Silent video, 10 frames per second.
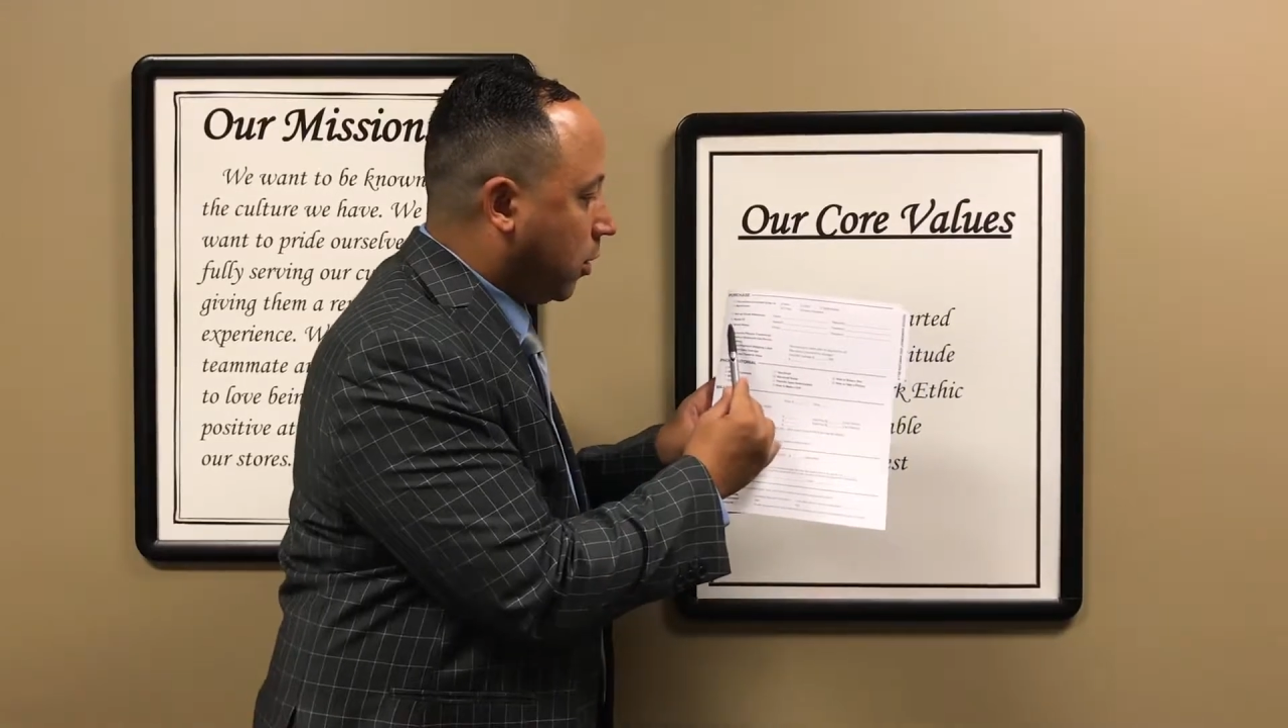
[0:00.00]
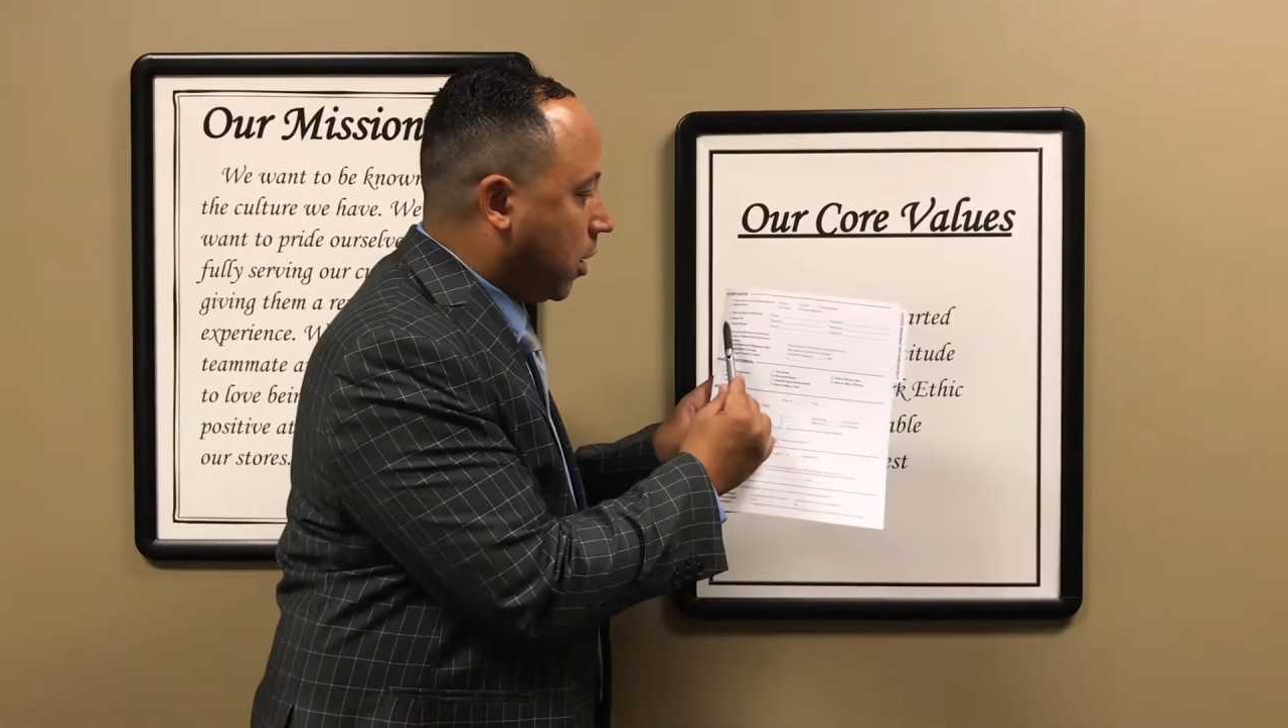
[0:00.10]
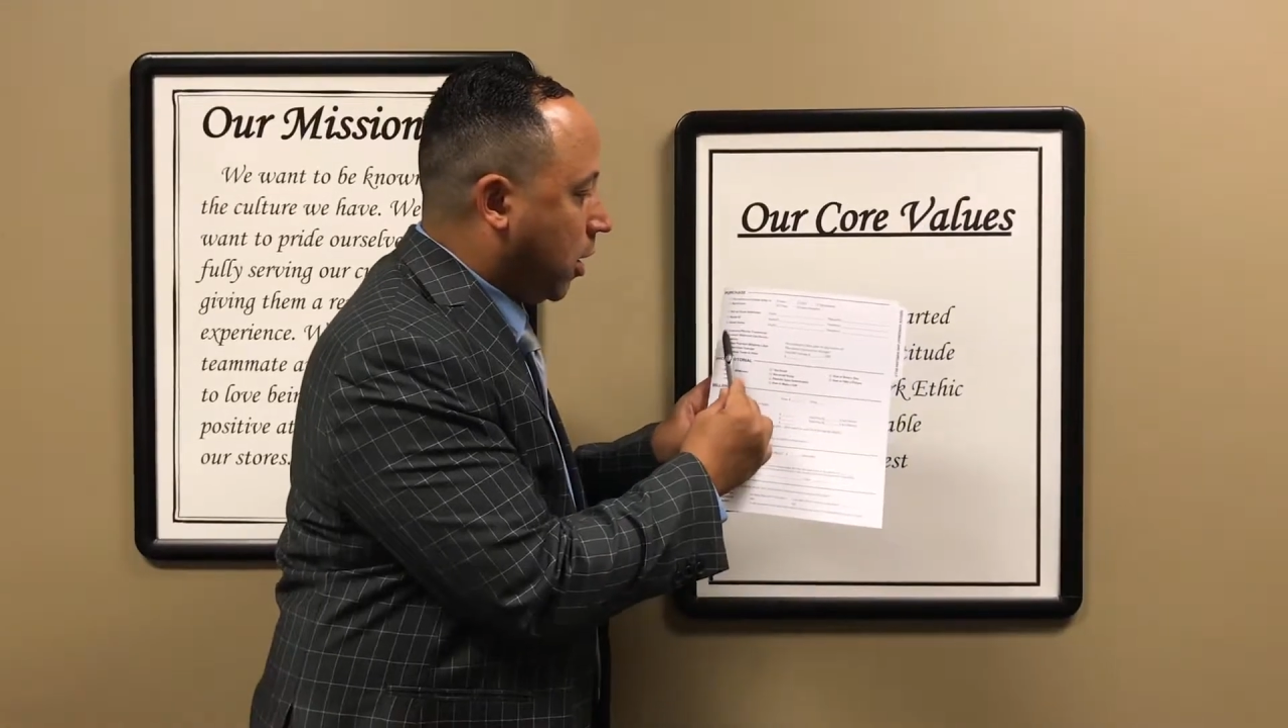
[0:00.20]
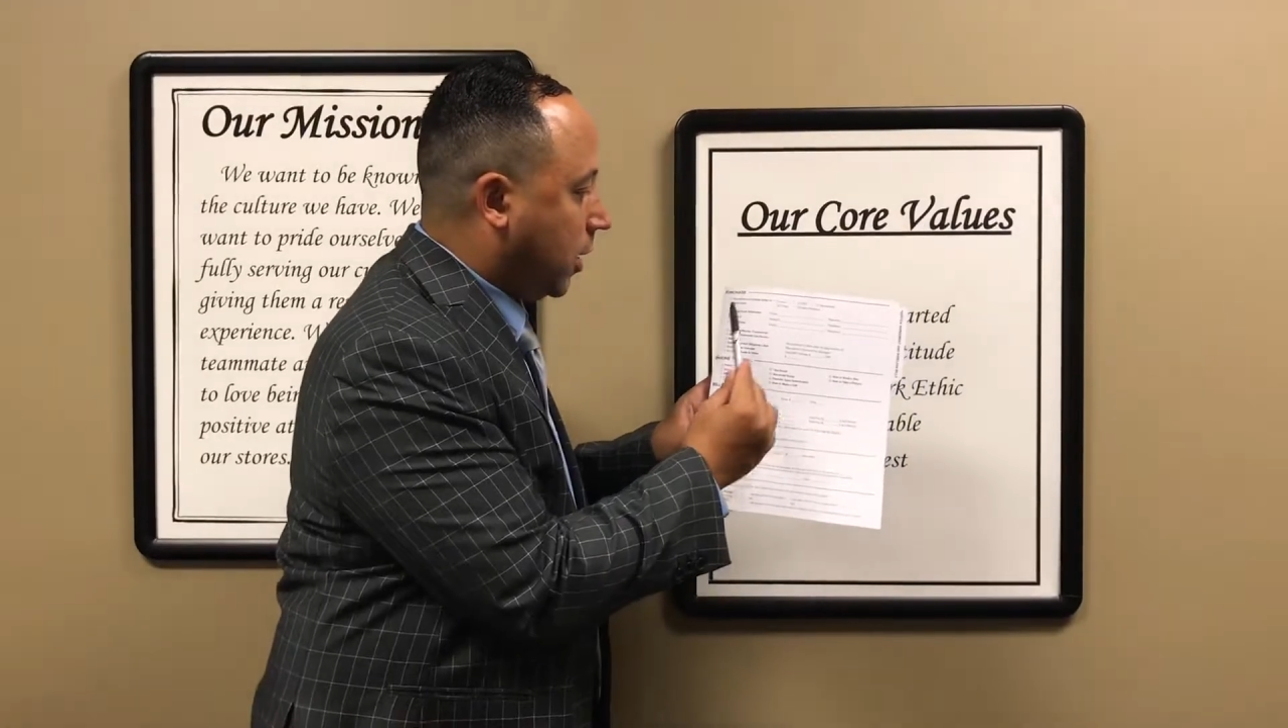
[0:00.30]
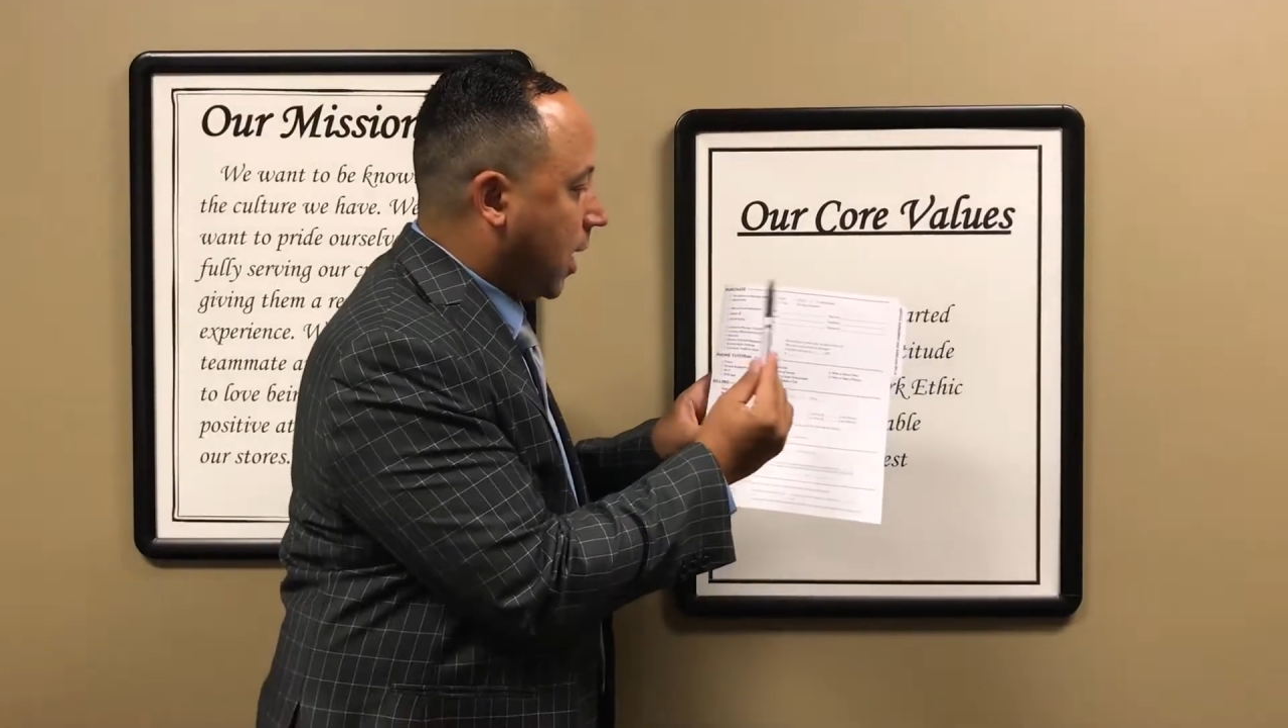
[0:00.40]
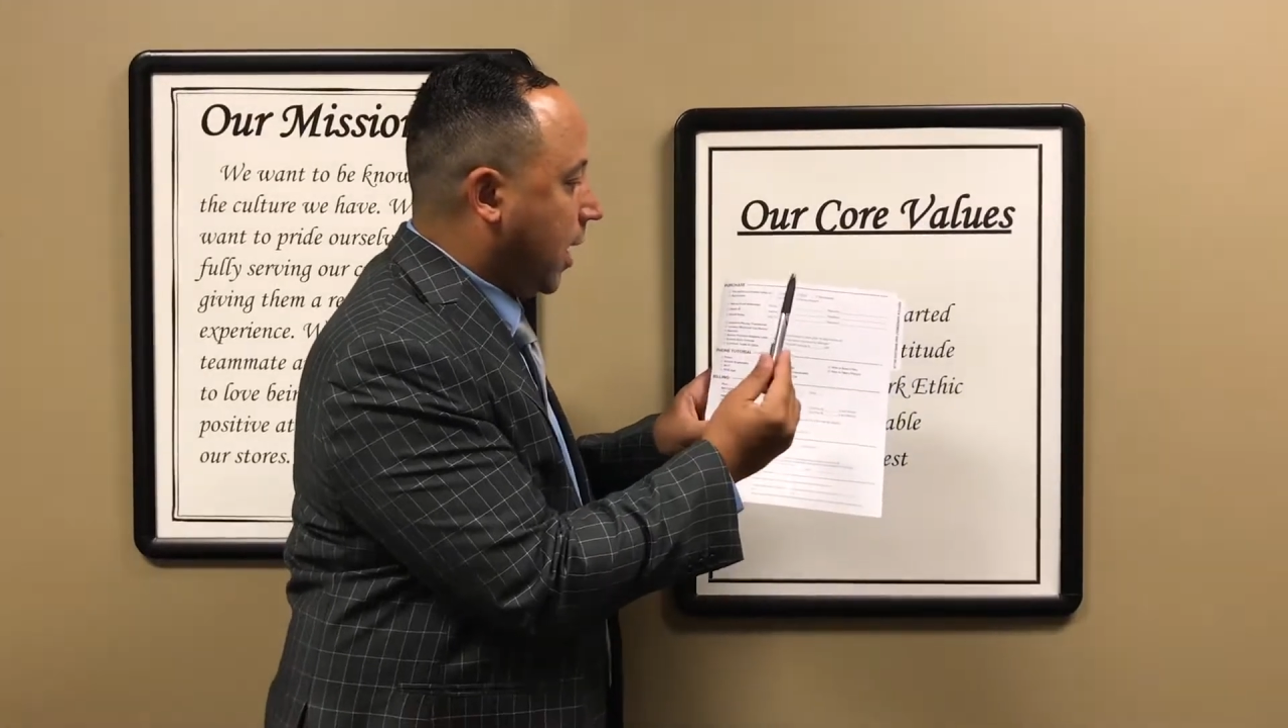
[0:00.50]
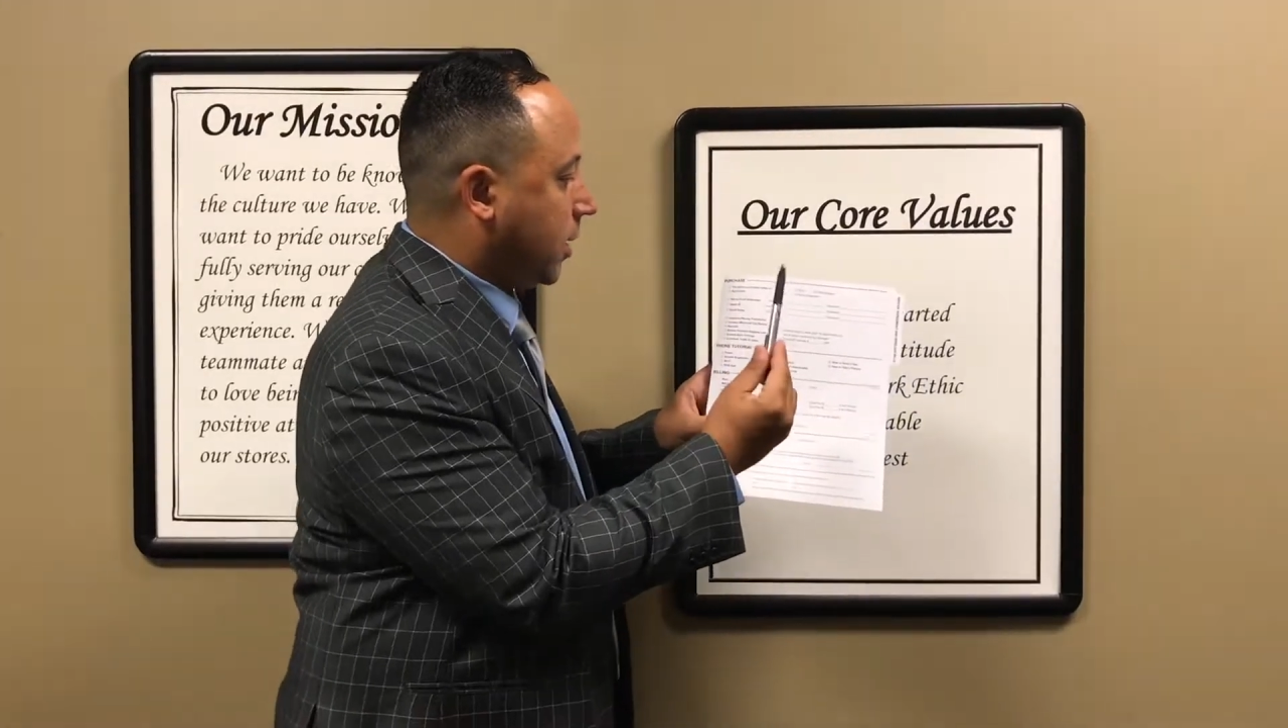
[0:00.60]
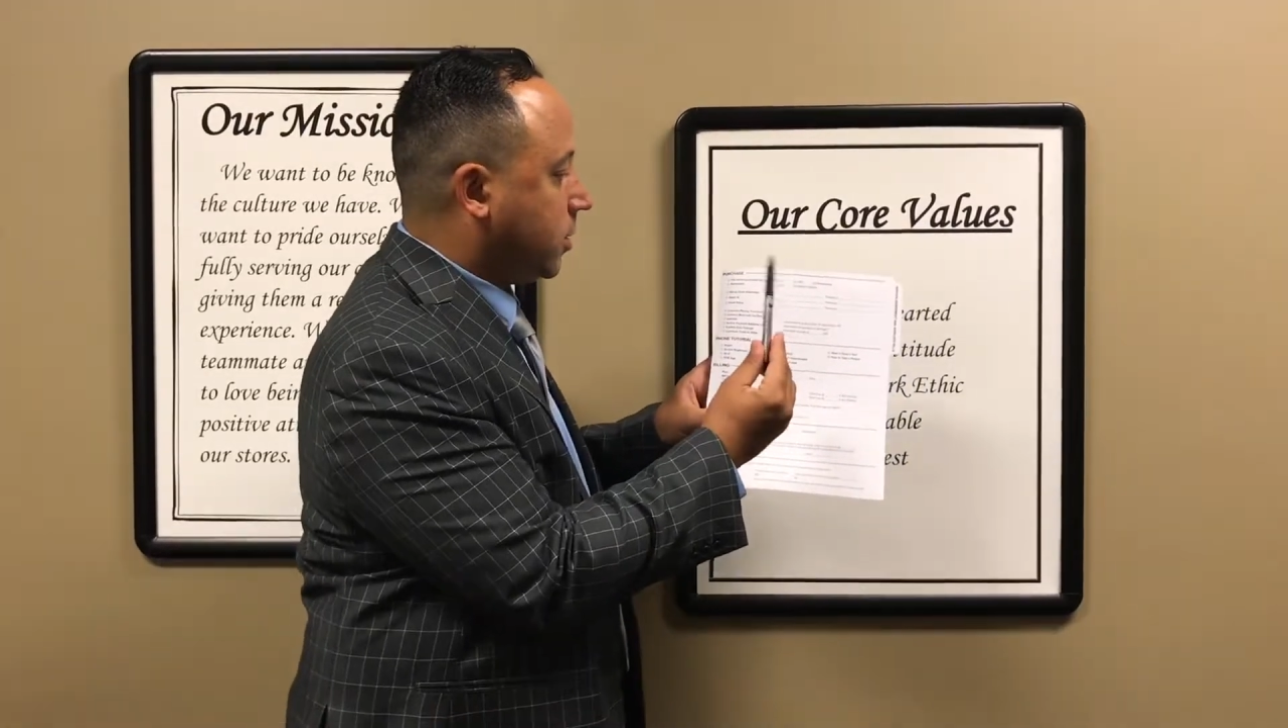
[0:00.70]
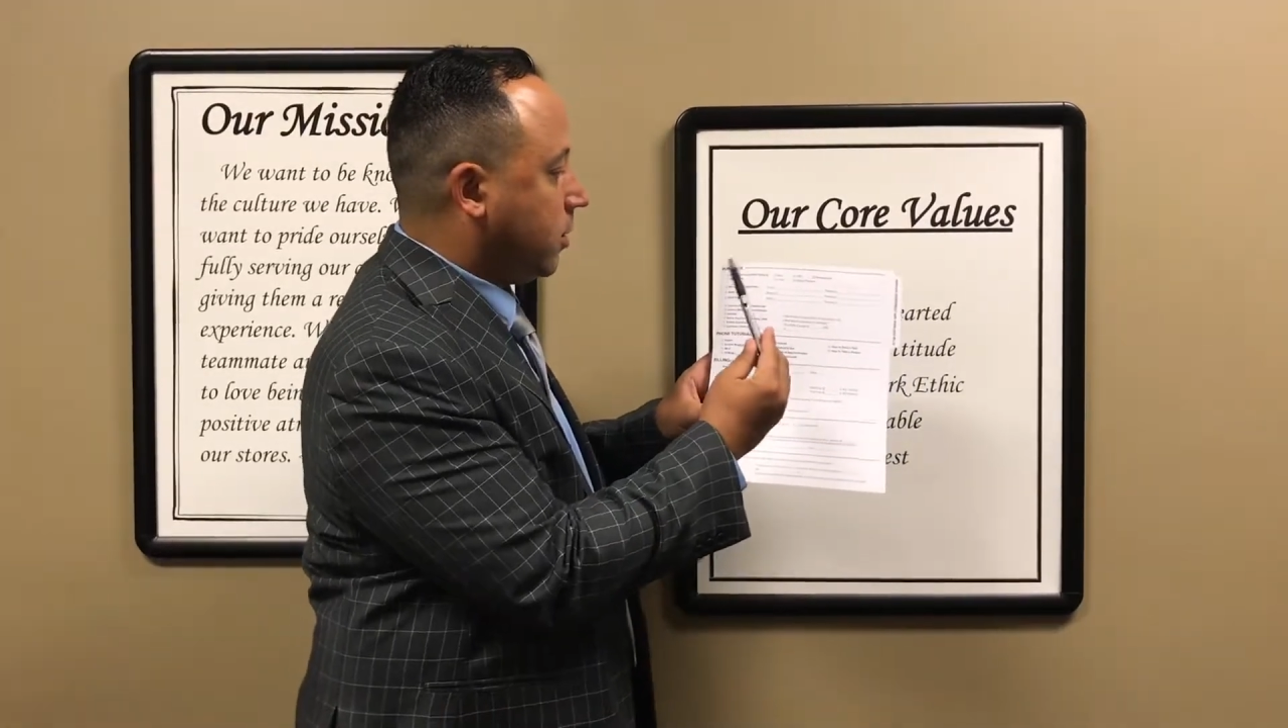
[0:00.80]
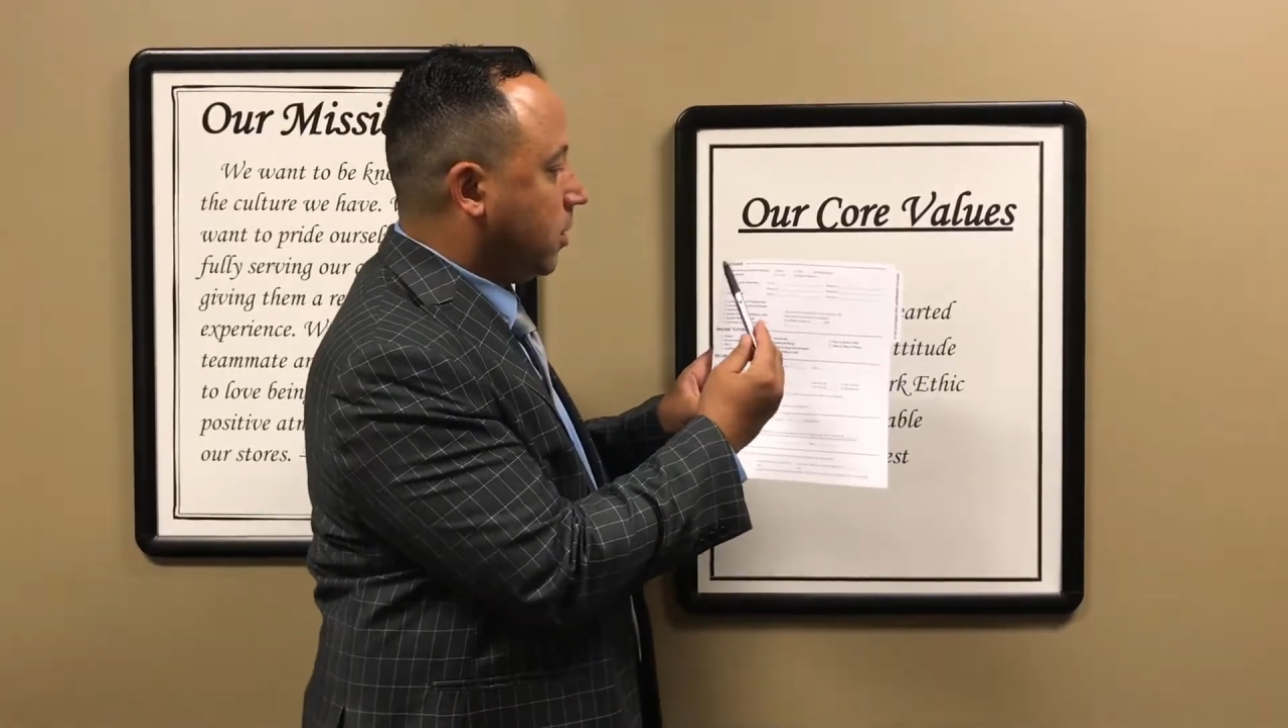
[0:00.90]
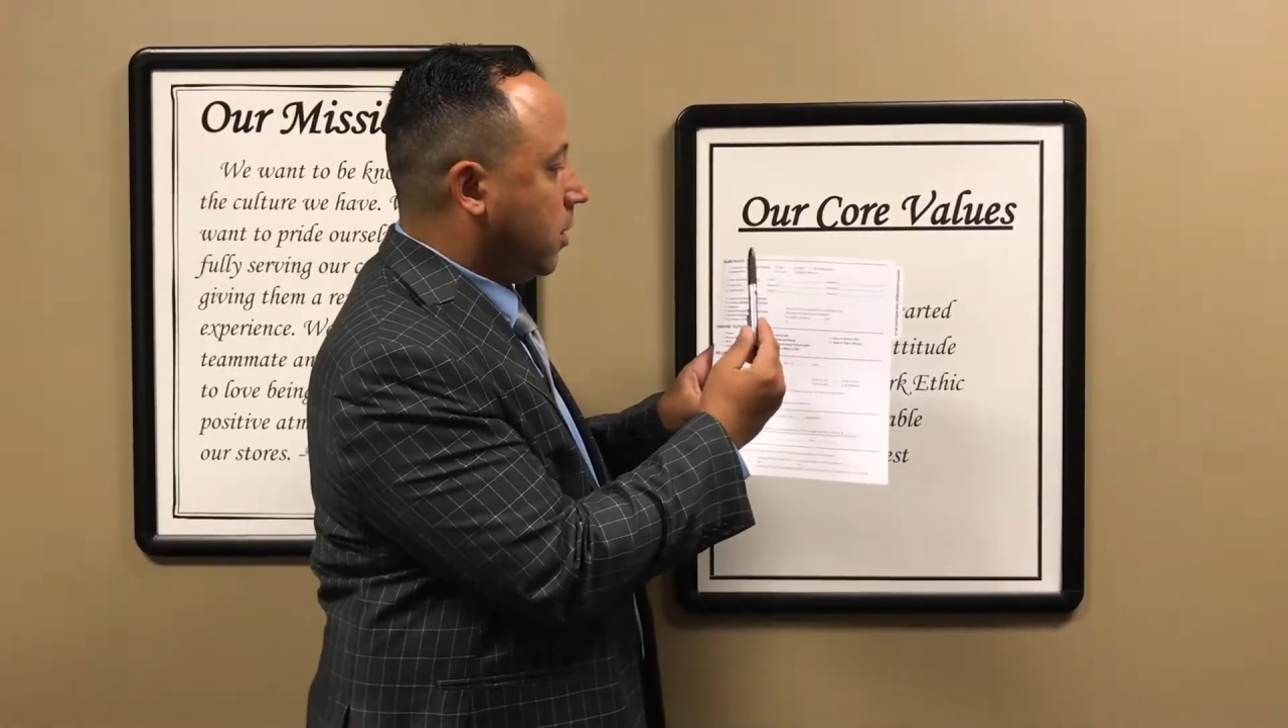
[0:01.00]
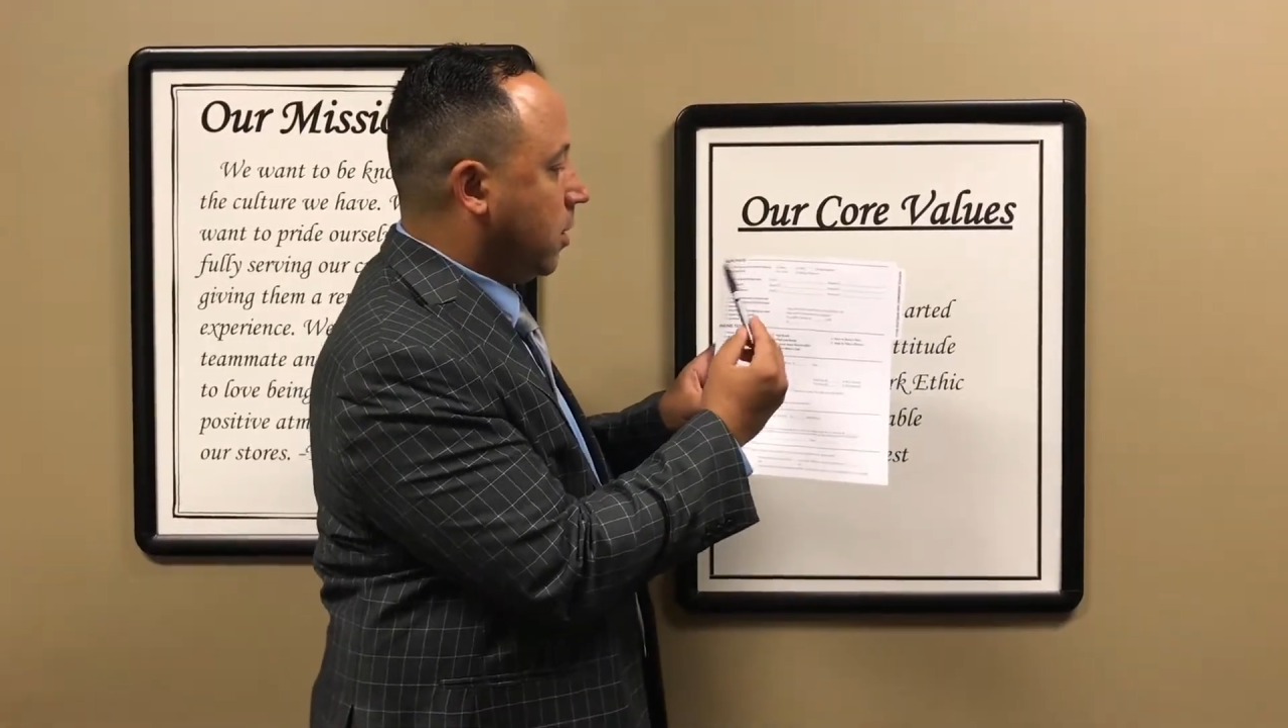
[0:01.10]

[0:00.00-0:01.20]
contacts.